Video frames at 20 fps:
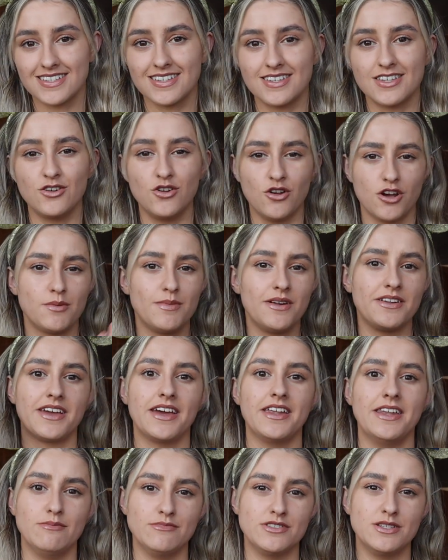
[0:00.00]
you're not going to be able to
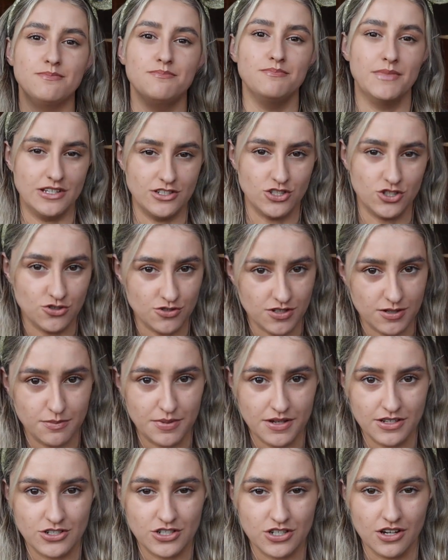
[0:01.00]
get an empty Main Street
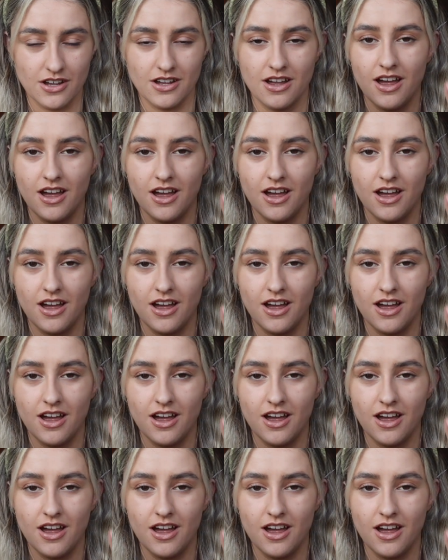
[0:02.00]
picture